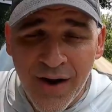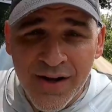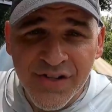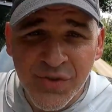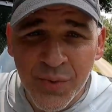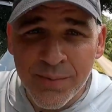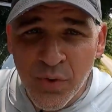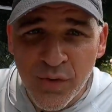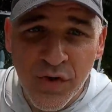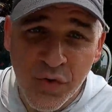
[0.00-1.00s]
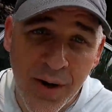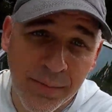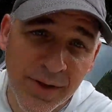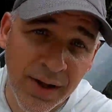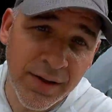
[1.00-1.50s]
out is to remove your
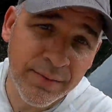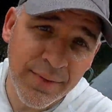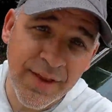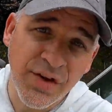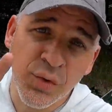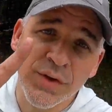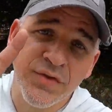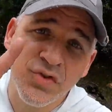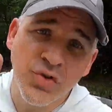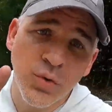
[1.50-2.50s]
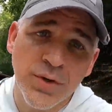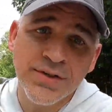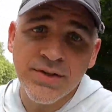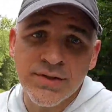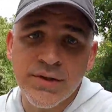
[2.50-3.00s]
drain plug. And that's really for two
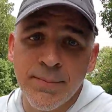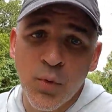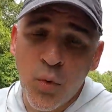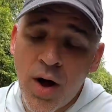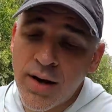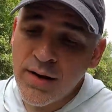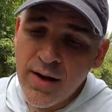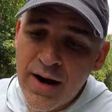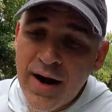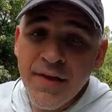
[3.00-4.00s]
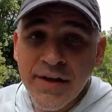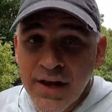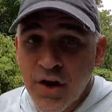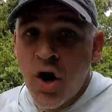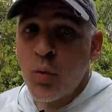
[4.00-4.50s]
reasons. Number one, the
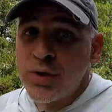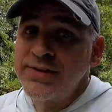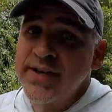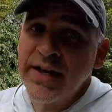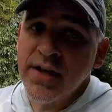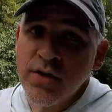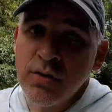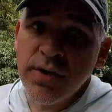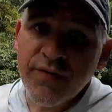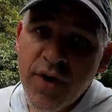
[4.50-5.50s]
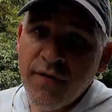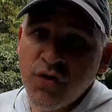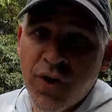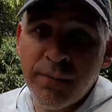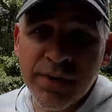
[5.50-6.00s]
DNR will ticket you if you have
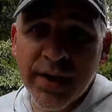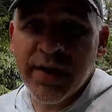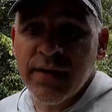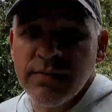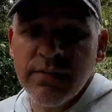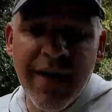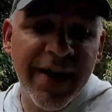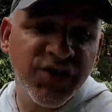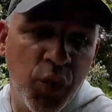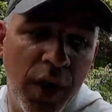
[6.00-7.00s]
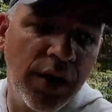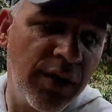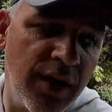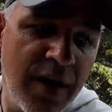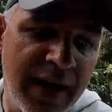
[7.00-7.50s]
your drain plug in, as
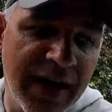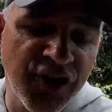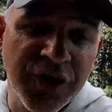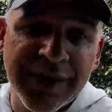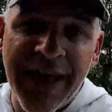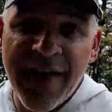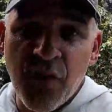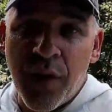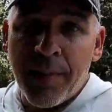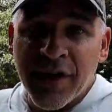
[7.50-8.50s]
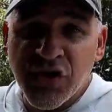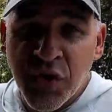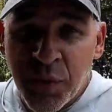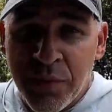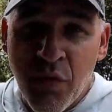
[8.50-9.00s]
well as your live well. Make
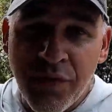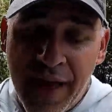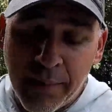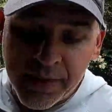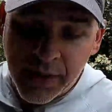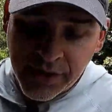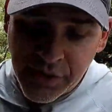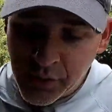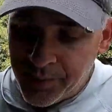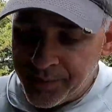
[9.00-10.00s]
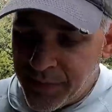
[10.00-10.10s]
sure you remove that plug too.